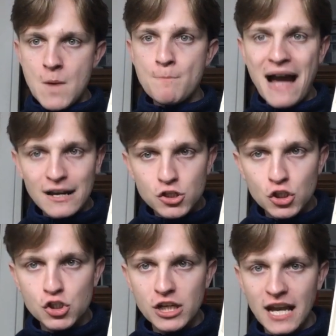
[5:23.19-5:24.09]
match
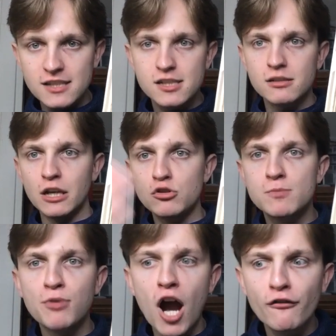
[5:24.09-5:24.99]
that she has
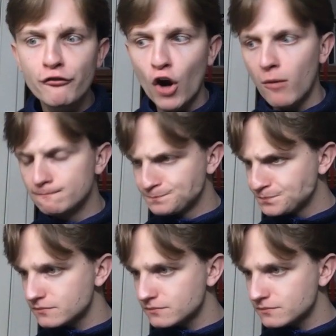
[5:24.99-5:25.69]
sprung from.